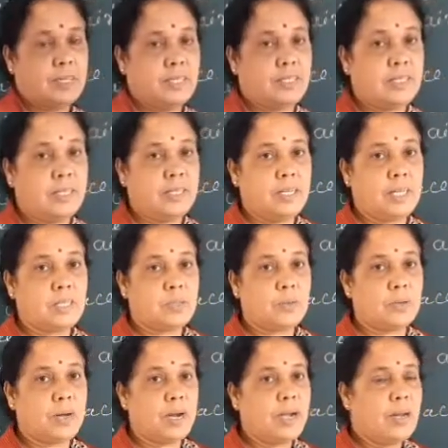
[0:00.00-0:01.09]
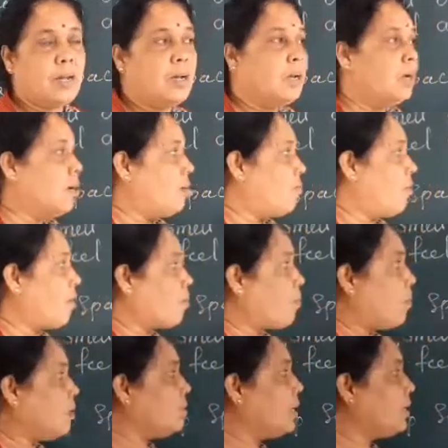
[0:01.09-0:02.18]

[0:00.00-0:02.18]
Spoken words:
Is it, dear student? For both